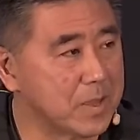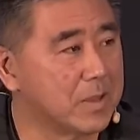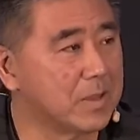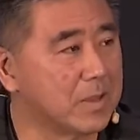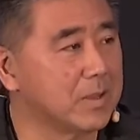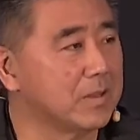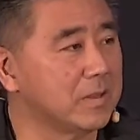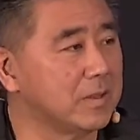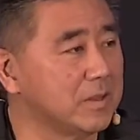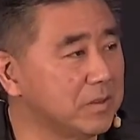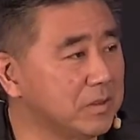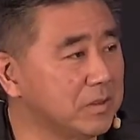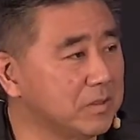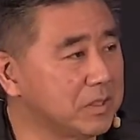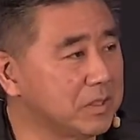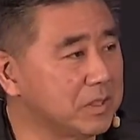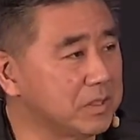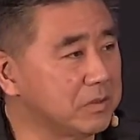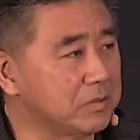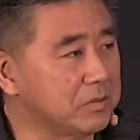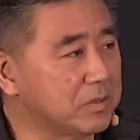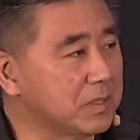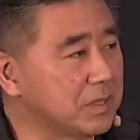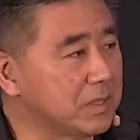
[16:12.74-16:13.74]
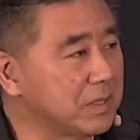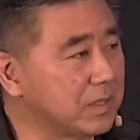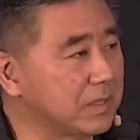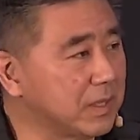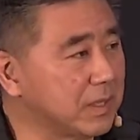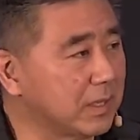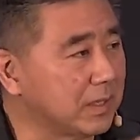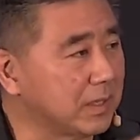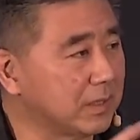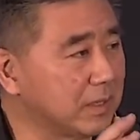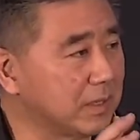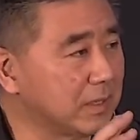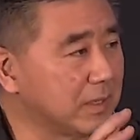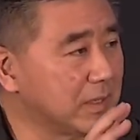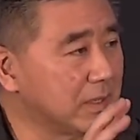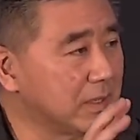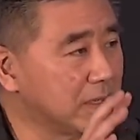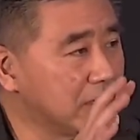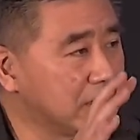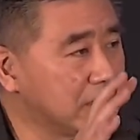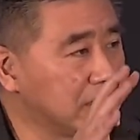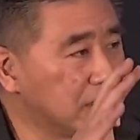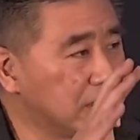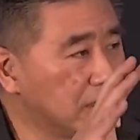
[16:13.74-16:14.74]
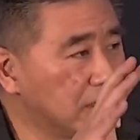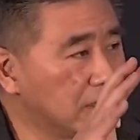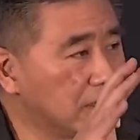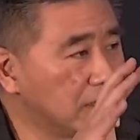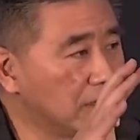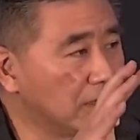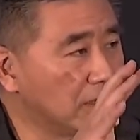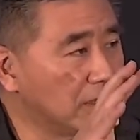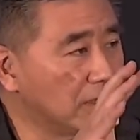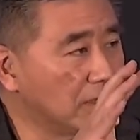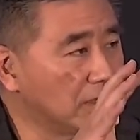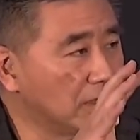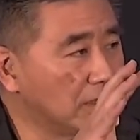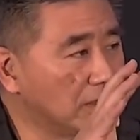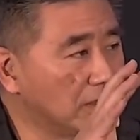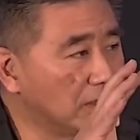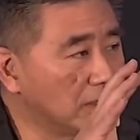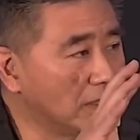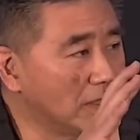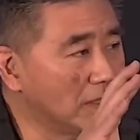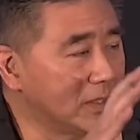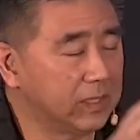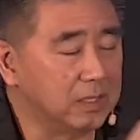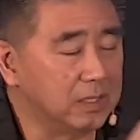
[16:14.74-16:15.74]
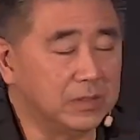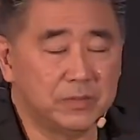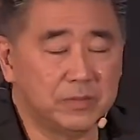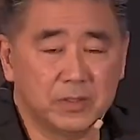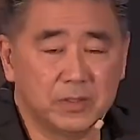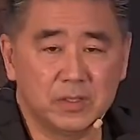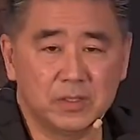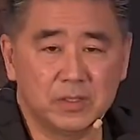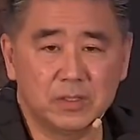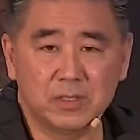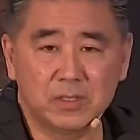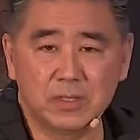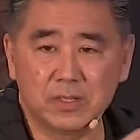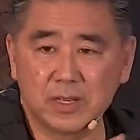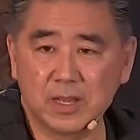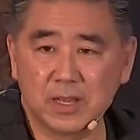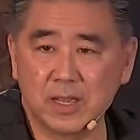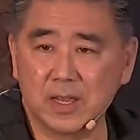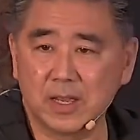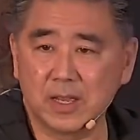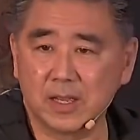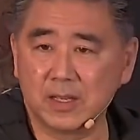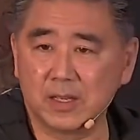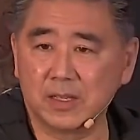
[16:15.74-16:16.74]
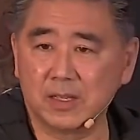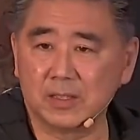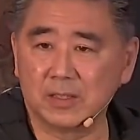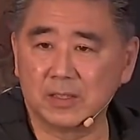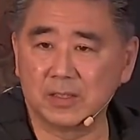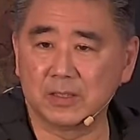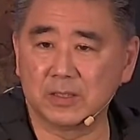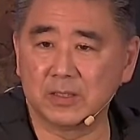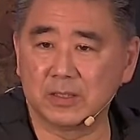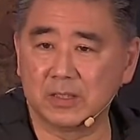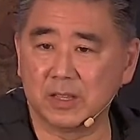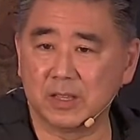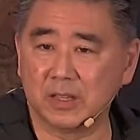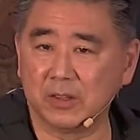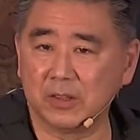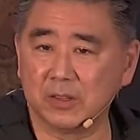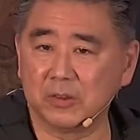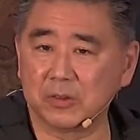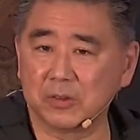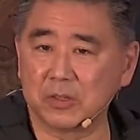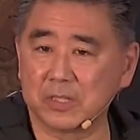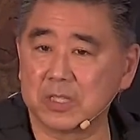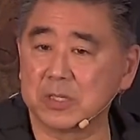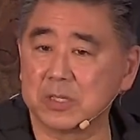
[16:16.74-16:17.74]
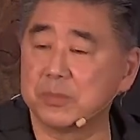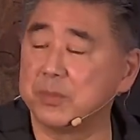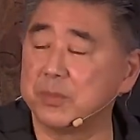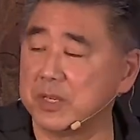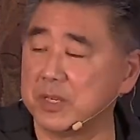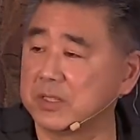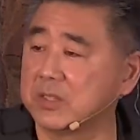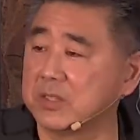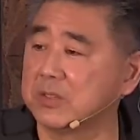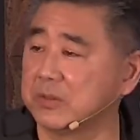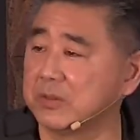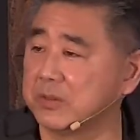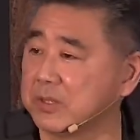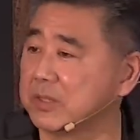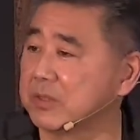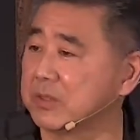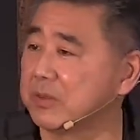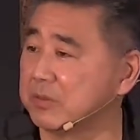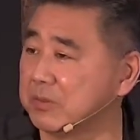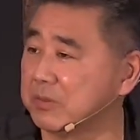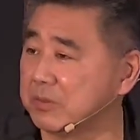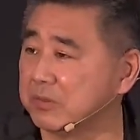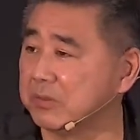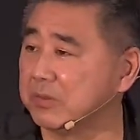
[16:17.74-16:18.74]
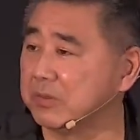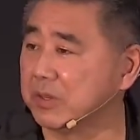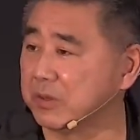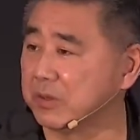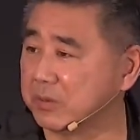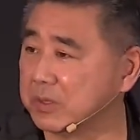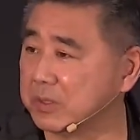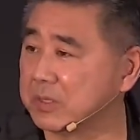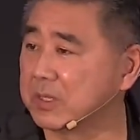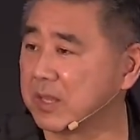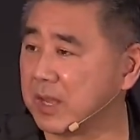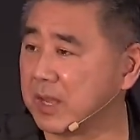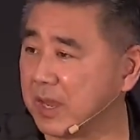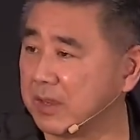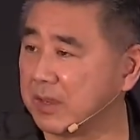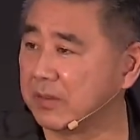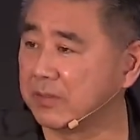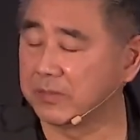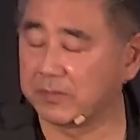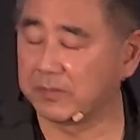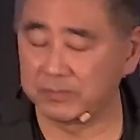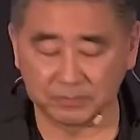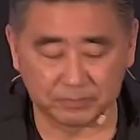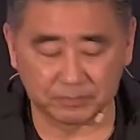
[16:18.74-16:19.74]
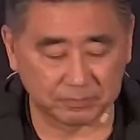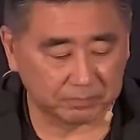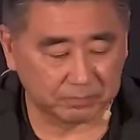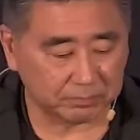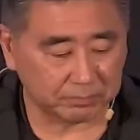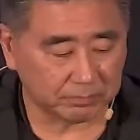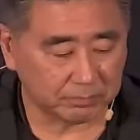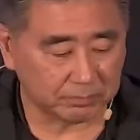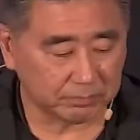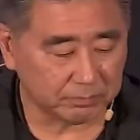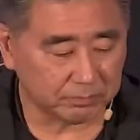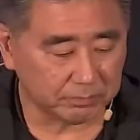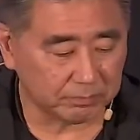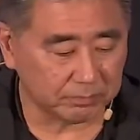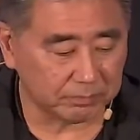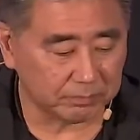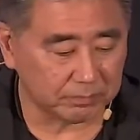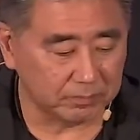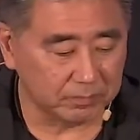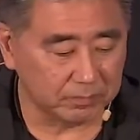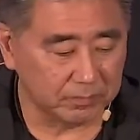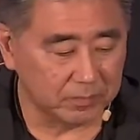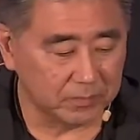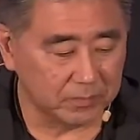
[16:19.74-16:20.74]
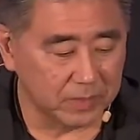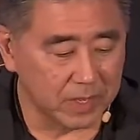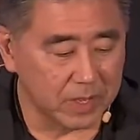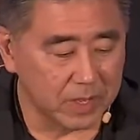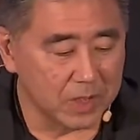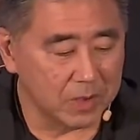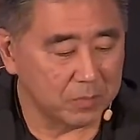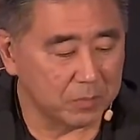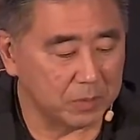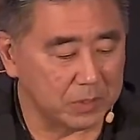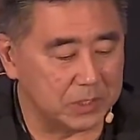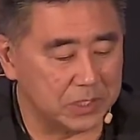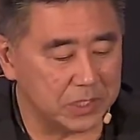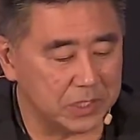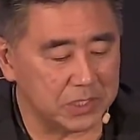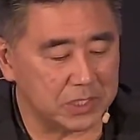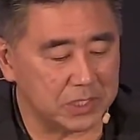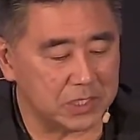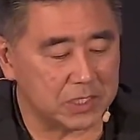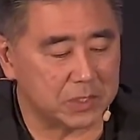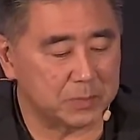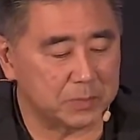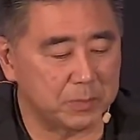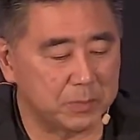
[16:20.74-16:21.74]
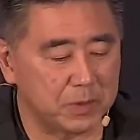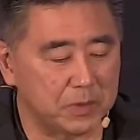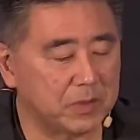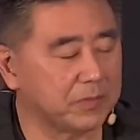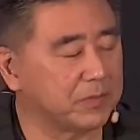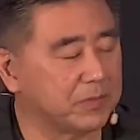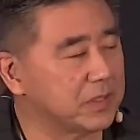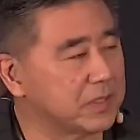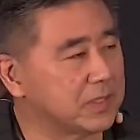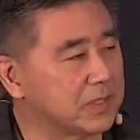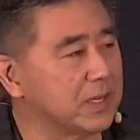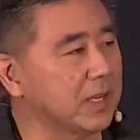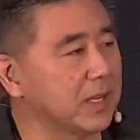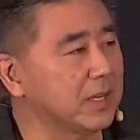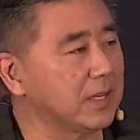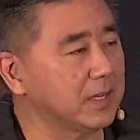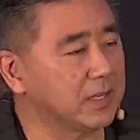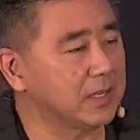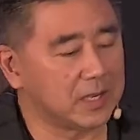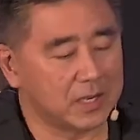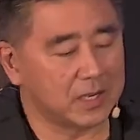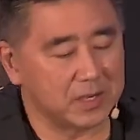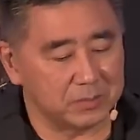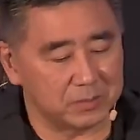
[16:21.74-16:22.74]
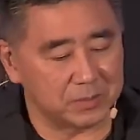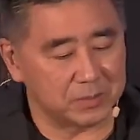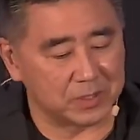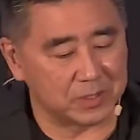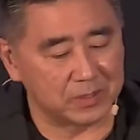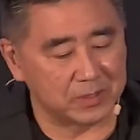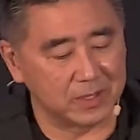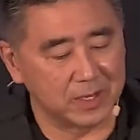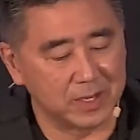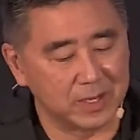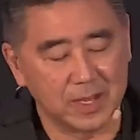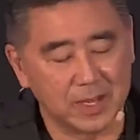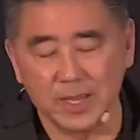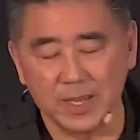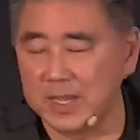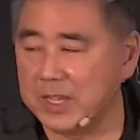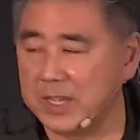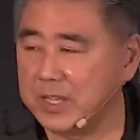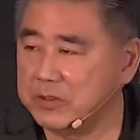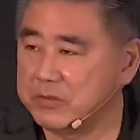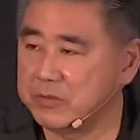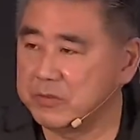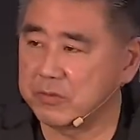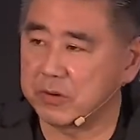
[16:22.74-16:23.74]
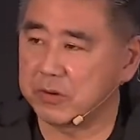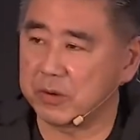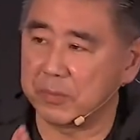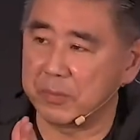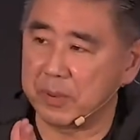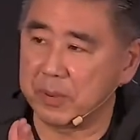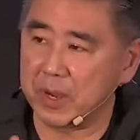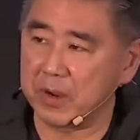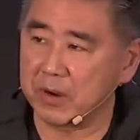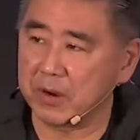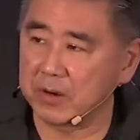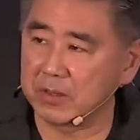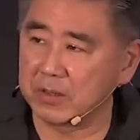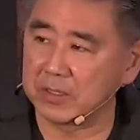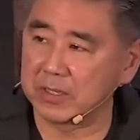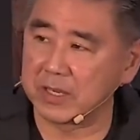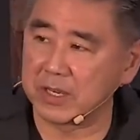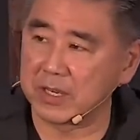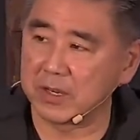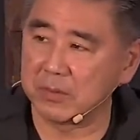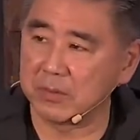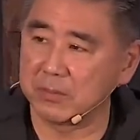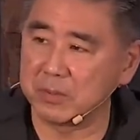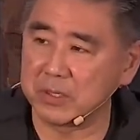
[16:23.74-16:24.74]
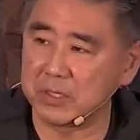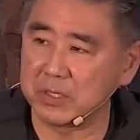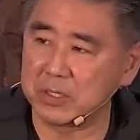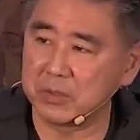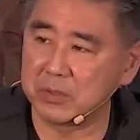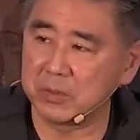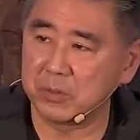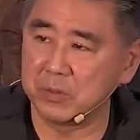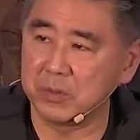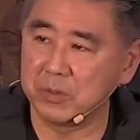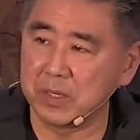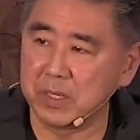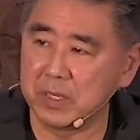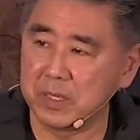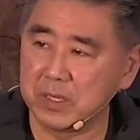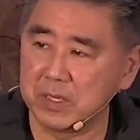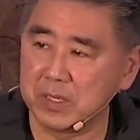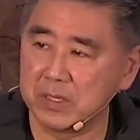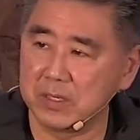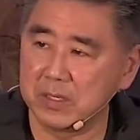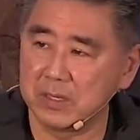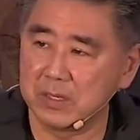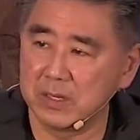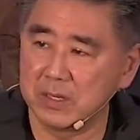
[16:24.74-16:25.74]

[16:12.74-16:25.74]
You know, it's interesting that even today, the Lord speaks to us through Noah's life. When Jesus spoke of his second coming, he drew a parallel between